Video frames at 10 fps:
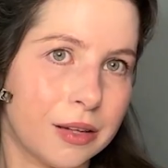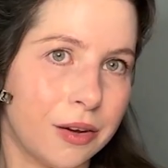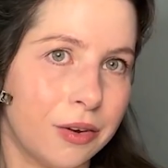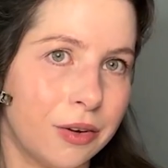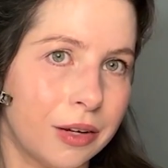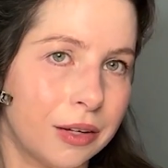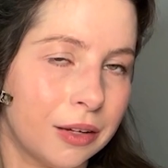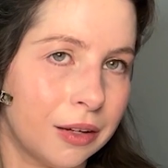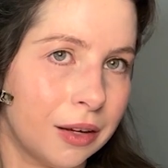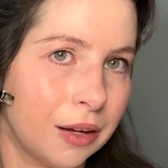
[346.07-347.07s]
so
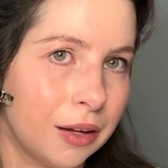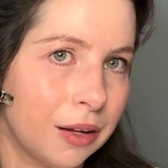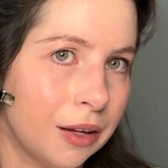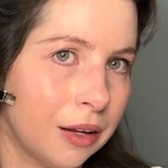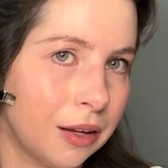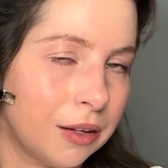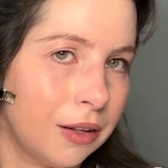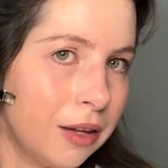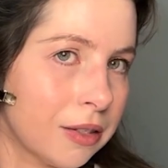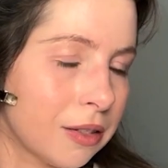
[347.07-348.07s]

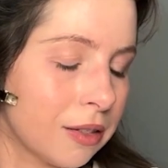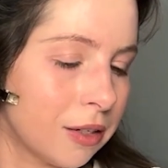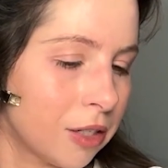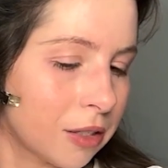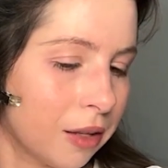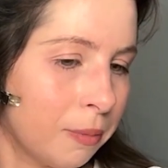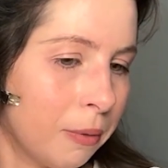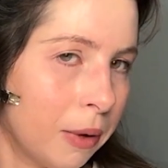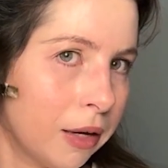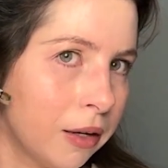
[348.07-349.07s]
do this. So just clip
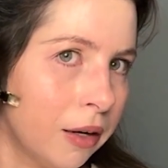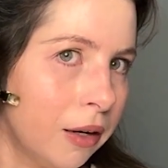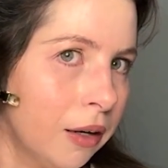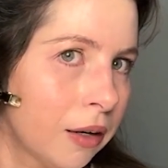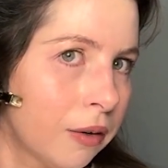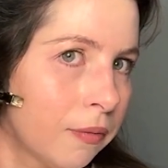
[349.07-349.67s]
them under,